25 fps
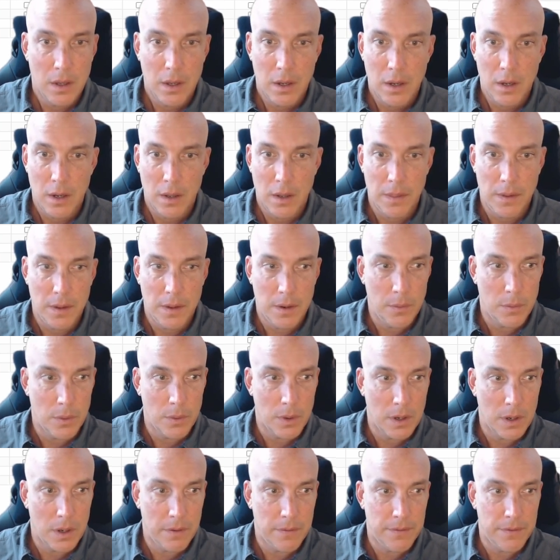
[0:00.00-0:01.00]
and then we're
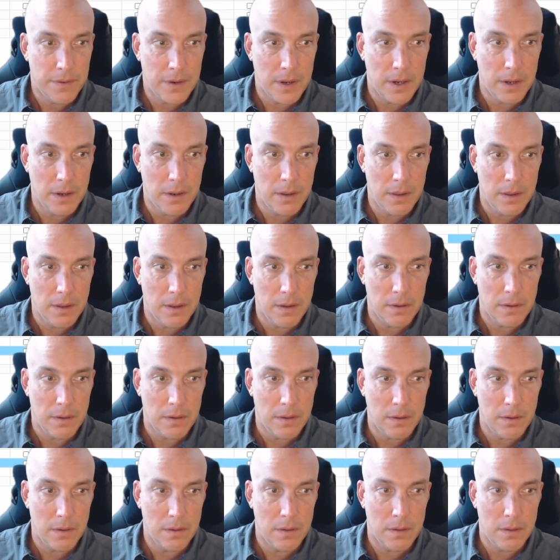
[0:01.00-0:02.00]
going to find this
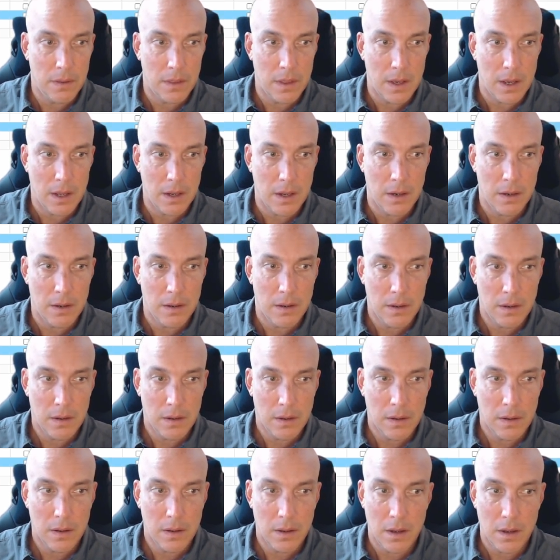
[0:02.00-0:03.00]
is that
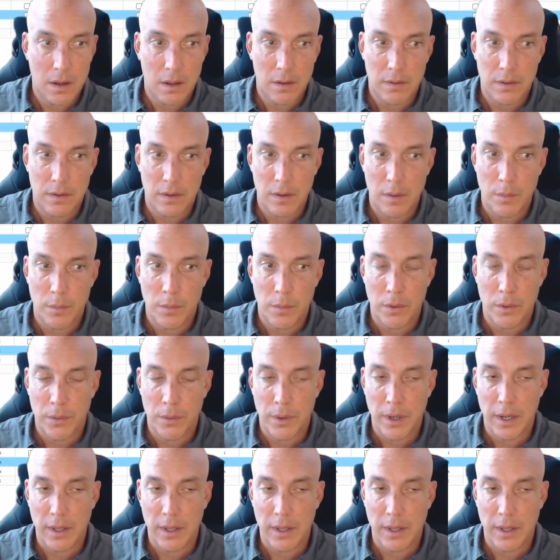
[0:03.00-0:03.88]
symbol right